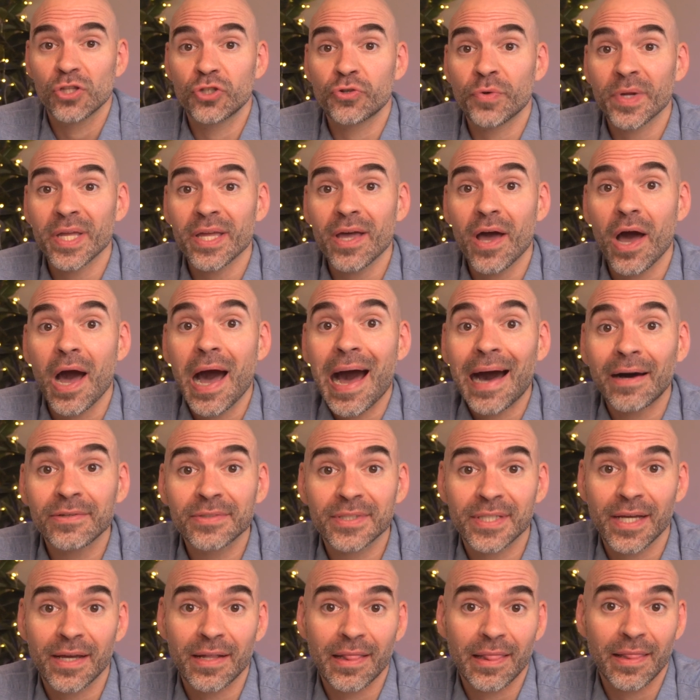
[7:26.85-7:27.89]
During
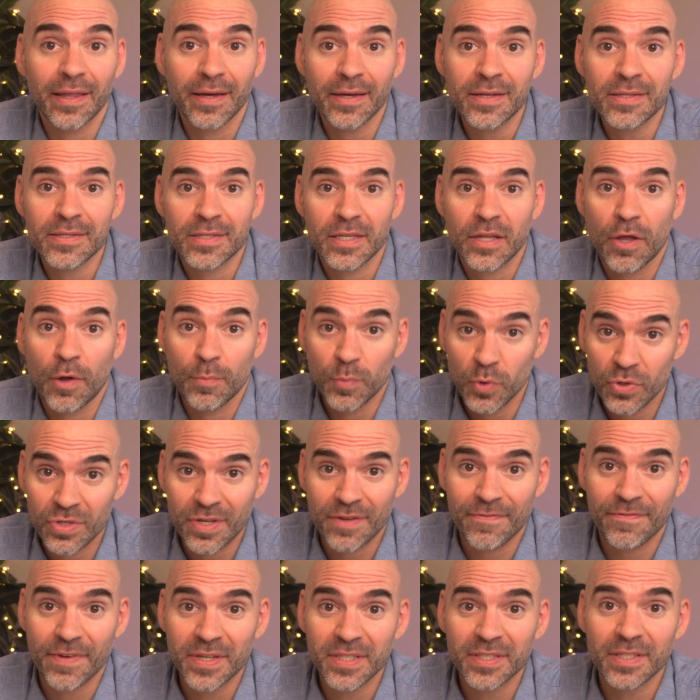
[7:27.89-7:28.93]
Outside Lands, a
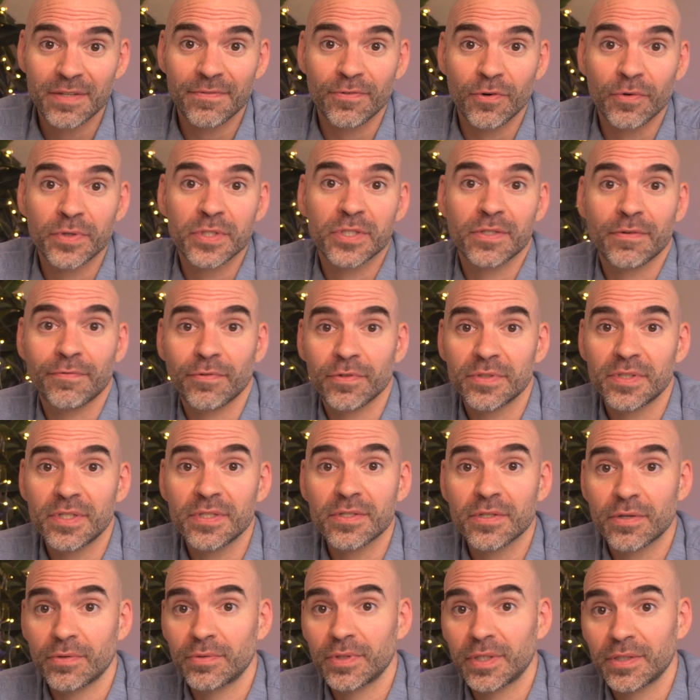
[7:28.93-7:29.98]
music festival in San
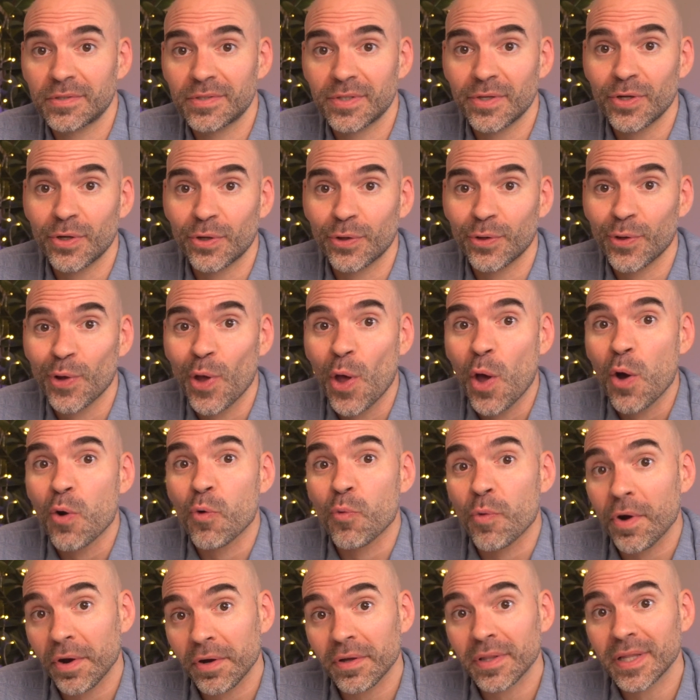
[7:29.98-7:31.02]
Francisco this year,
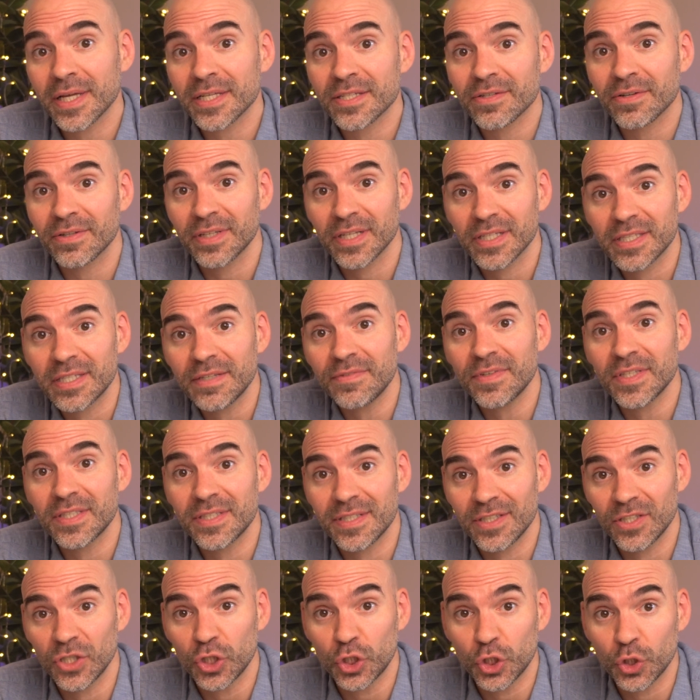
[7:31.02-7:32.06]
wireless
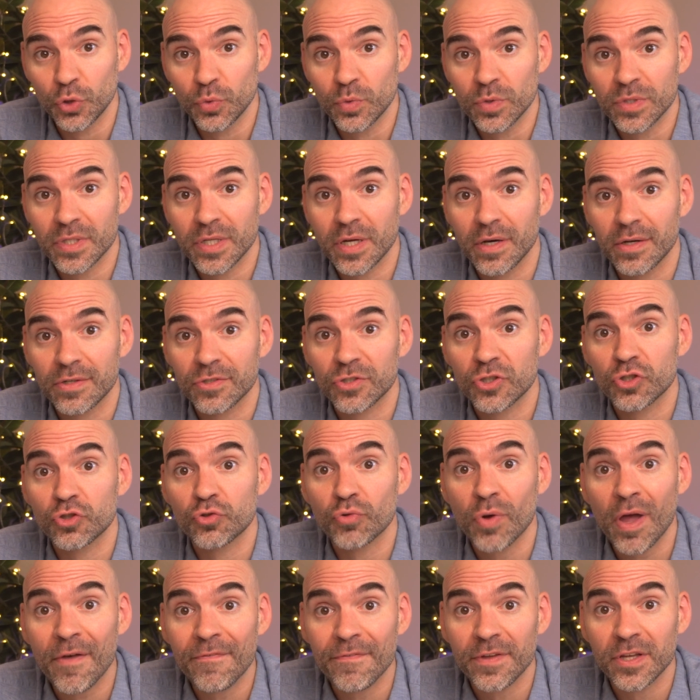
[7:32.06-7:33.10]
connectivity issues caused
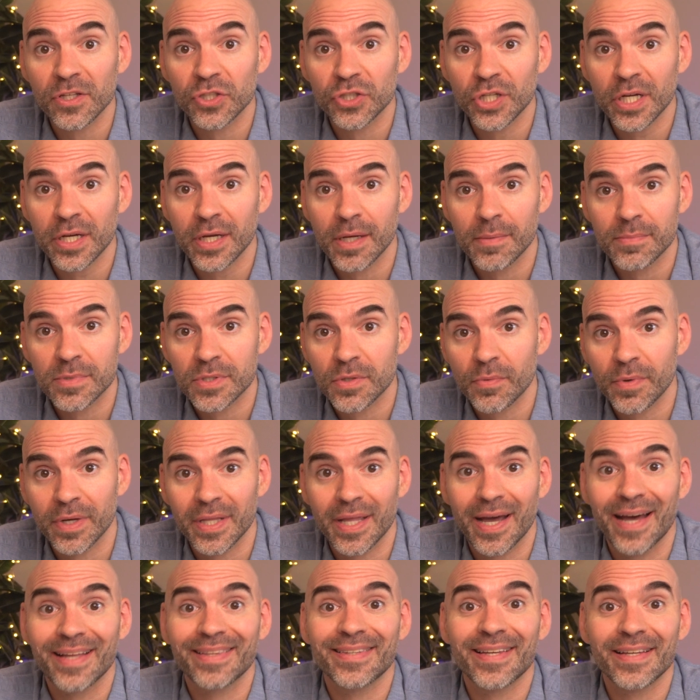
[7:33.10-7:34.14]
traffic jams
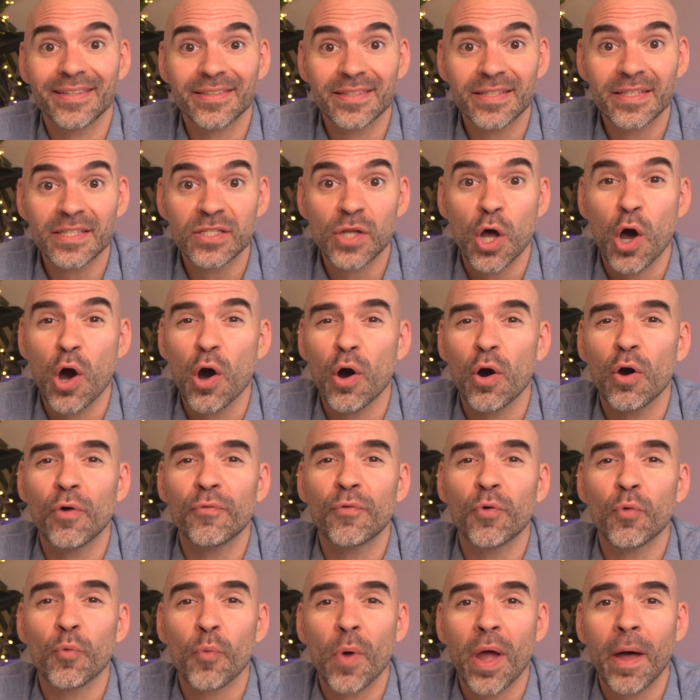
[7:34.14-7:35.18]
when attendees
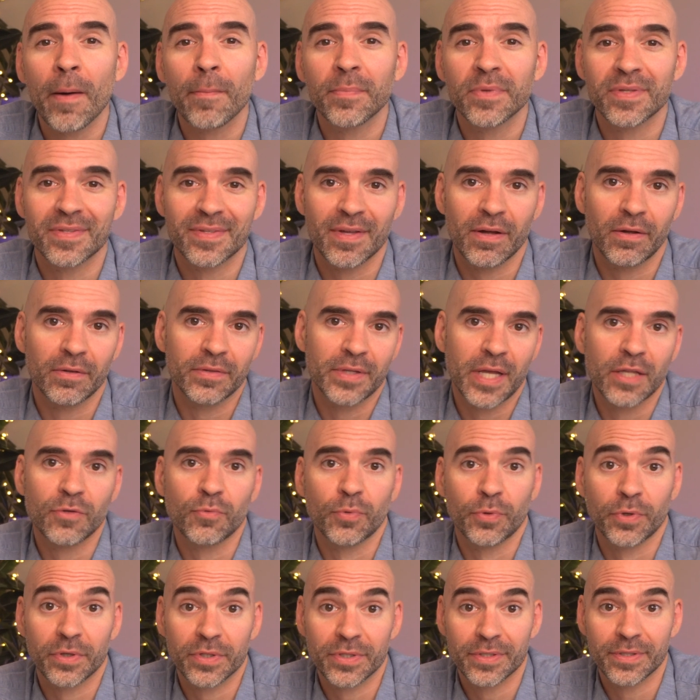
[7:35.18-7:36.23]
overwhelmed cell
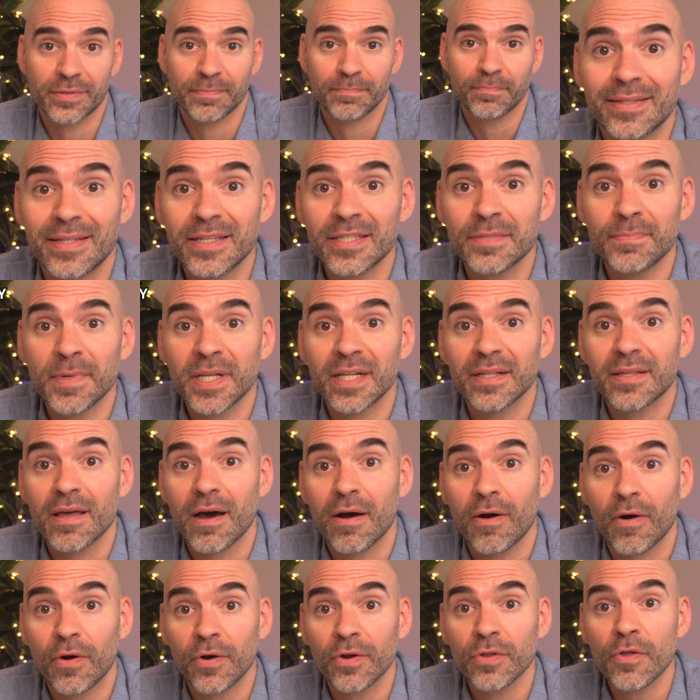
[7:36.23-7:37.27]
networks. This made it
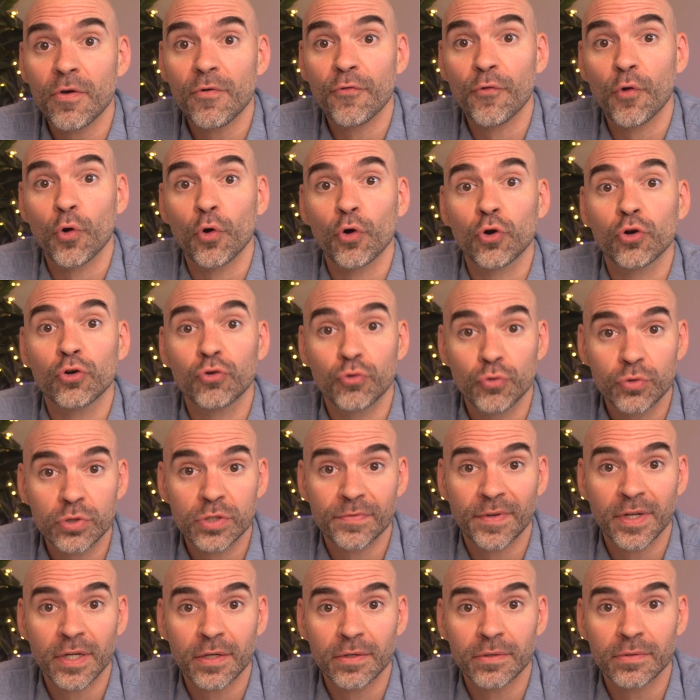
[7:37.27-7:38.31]
hard for
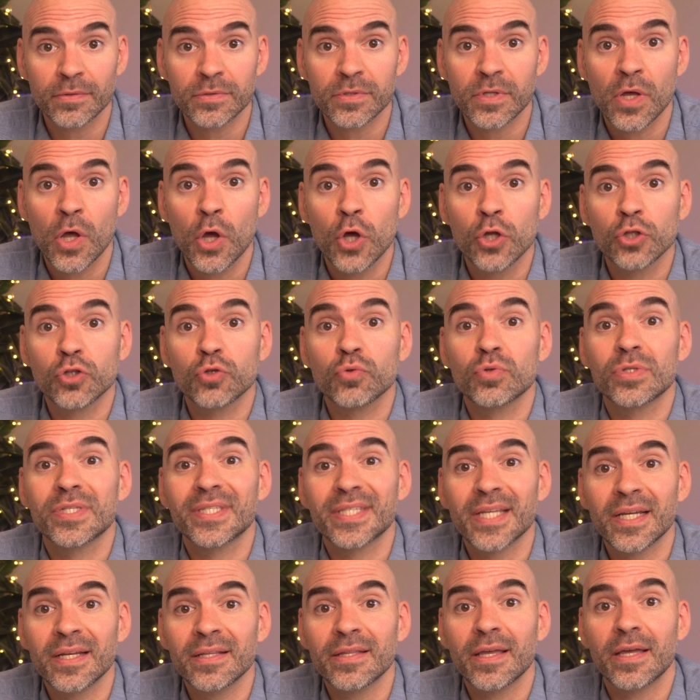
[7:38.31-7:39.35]
cruise vehicles to
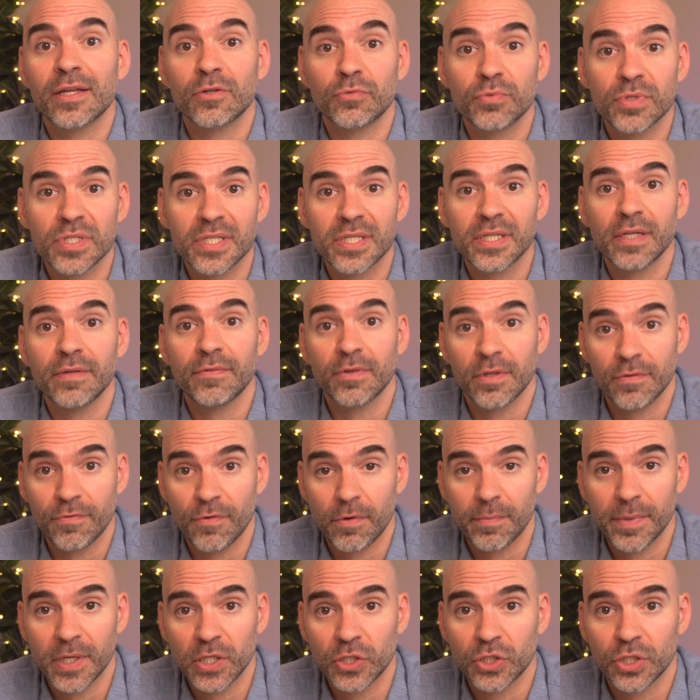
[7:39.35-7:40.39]
send and receive
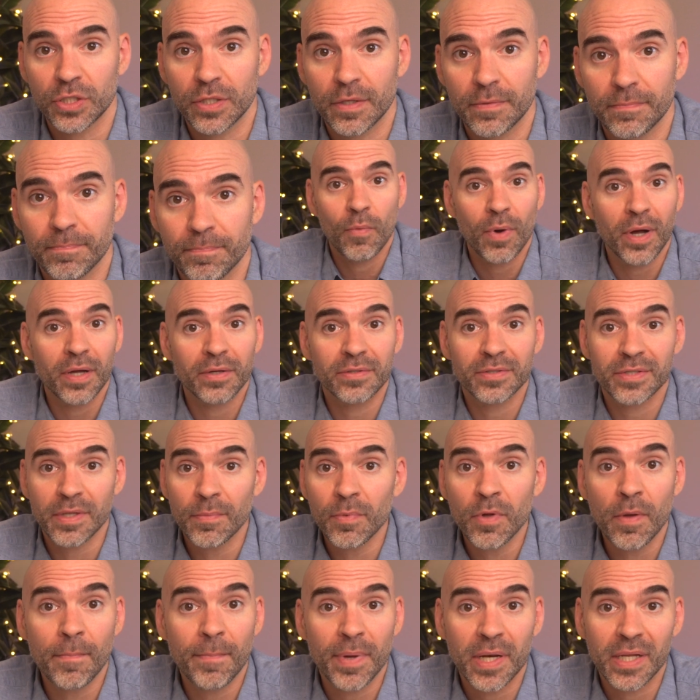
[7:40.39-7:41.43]
information, while
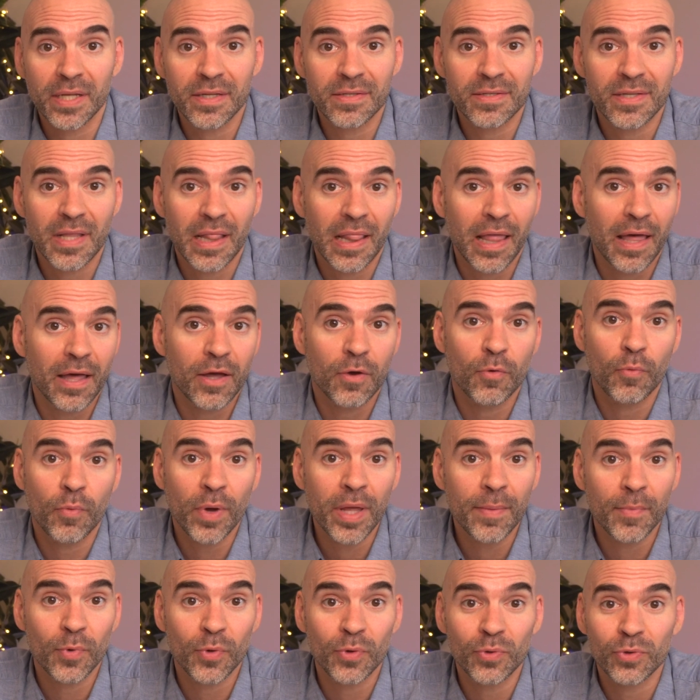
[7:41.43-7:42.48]
some companies like
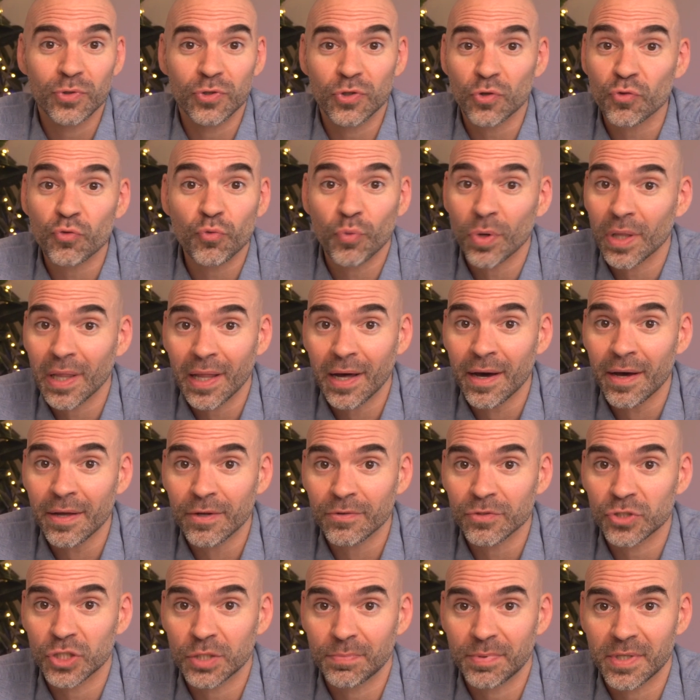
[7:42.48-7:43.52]
Waymo don't rely
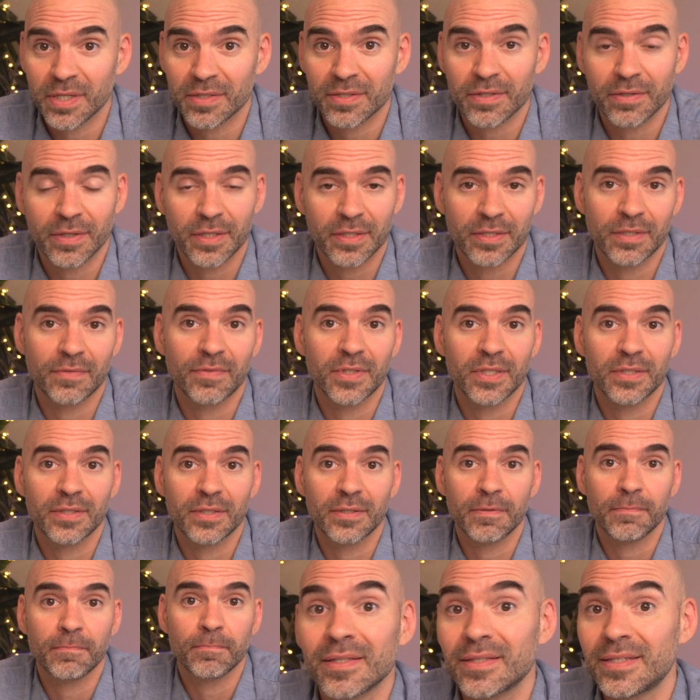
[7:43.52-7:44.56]
on GPS
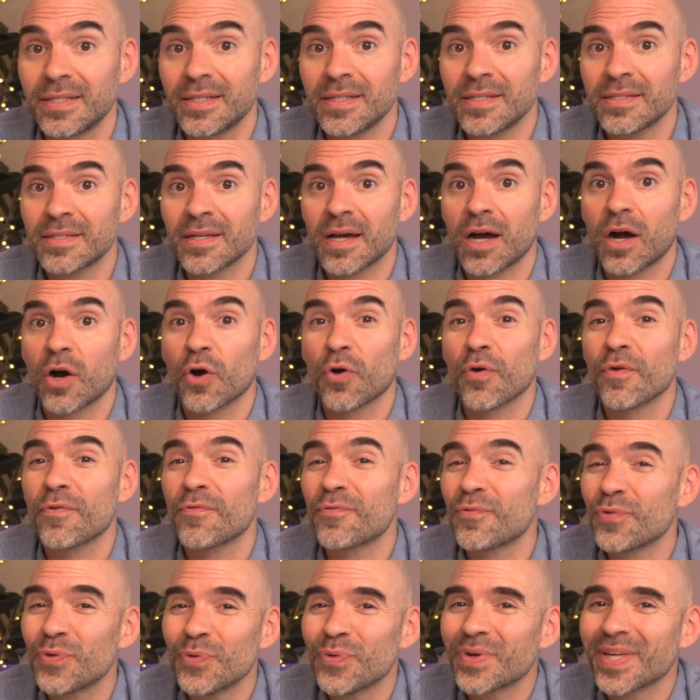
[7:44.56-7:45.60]
connectivity. These are a
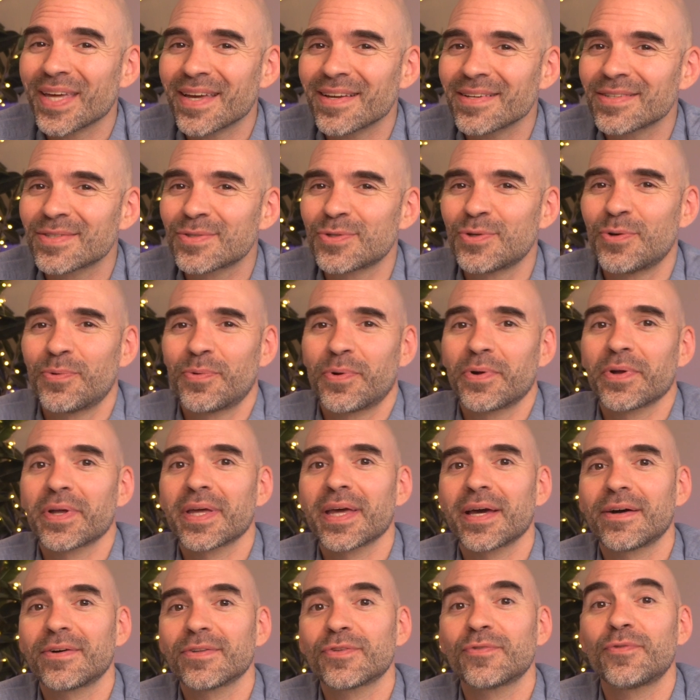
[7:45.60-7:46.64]
few kinks to
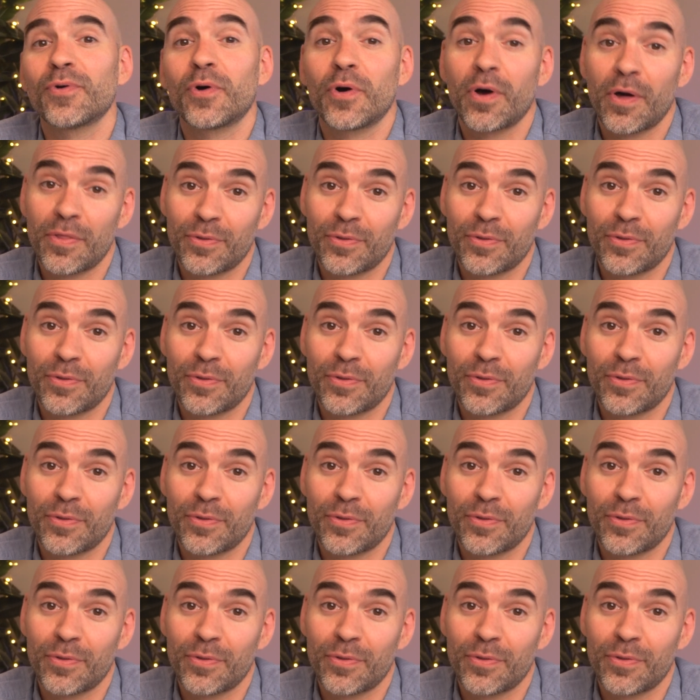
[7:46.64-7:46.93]
work out for